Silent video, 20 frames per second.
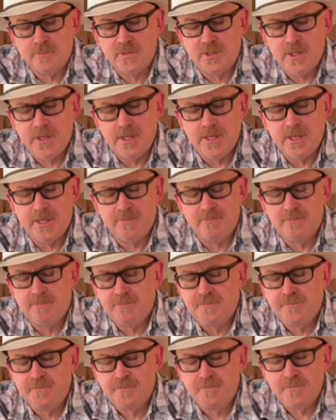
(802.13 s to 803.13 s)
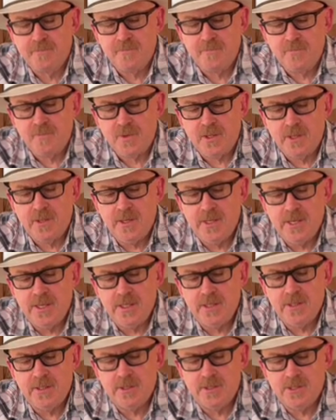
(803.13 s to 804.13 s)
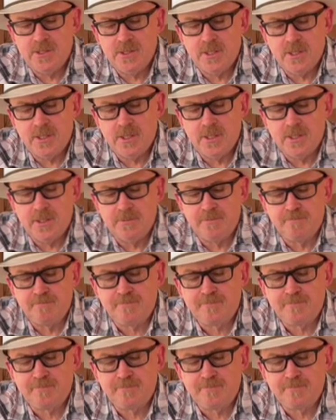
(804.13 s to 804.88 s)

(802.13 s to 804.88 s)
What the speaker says: Yeah, that is, I